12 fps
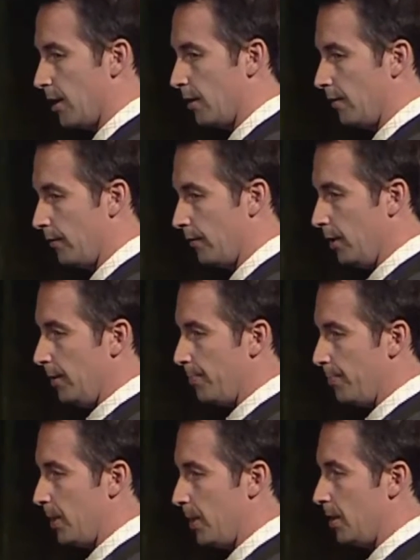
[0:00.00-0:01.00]
kind of
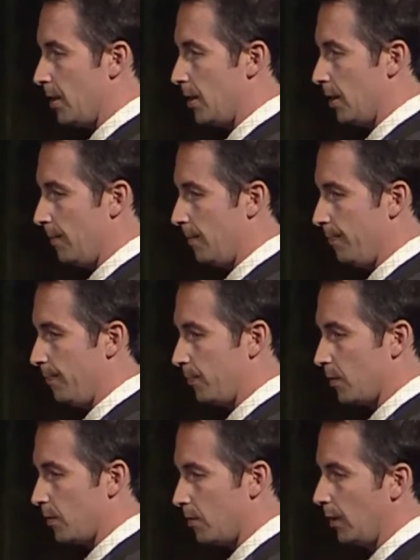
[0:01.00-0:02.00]
be
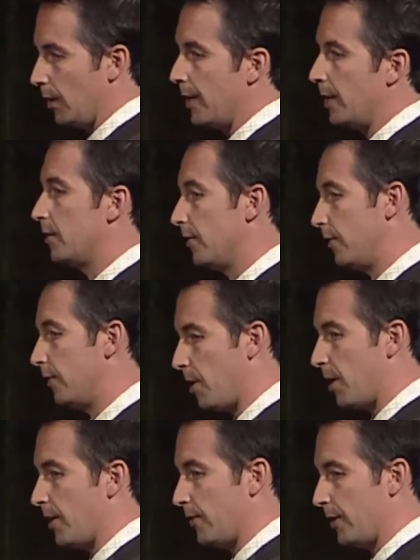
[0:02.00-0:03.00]
led into this
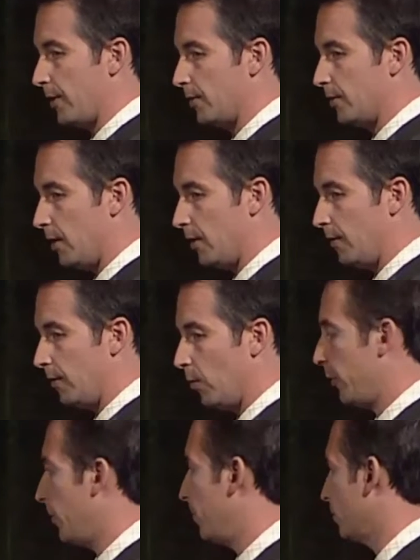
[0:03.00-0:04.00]
process of
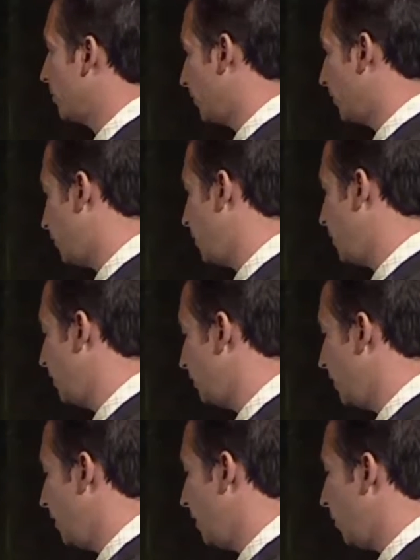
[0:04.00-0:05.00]
what the merchant
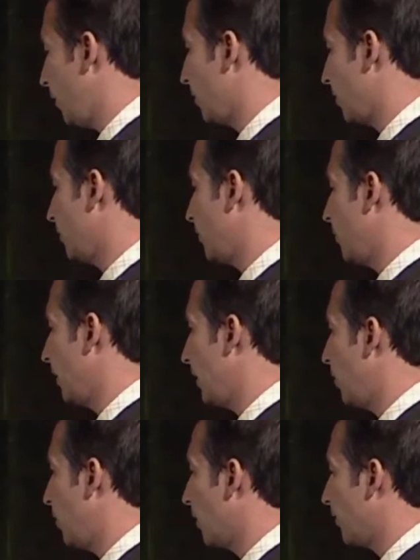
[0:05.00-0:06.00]
sees, what the merchant's doing,
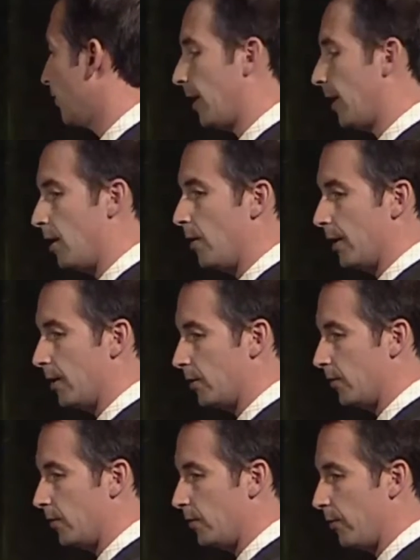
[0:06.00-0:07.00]
and where's that going,
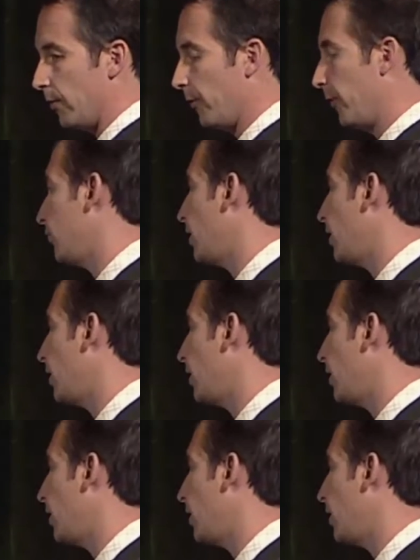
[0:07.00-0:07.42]
just for the